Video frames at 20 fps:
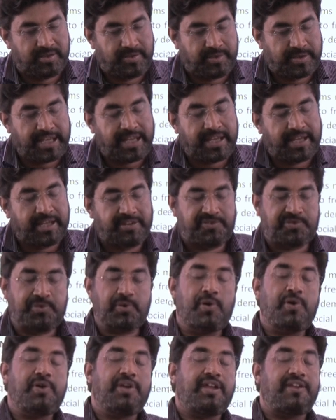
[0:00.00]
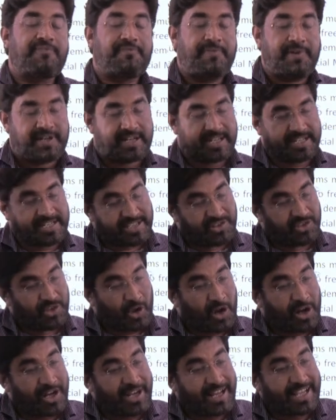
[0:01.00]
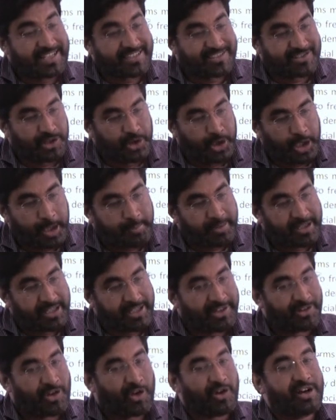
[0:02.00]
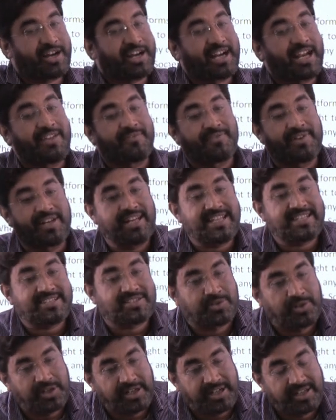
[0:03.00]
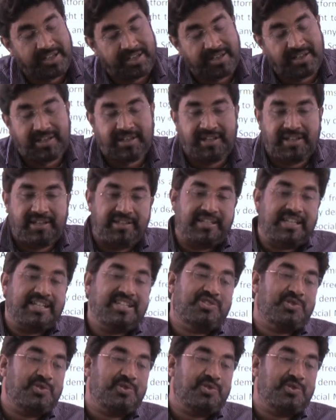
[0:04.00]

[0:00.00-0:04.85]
Okay, so if it is non-excludable, non-rivalrous good, then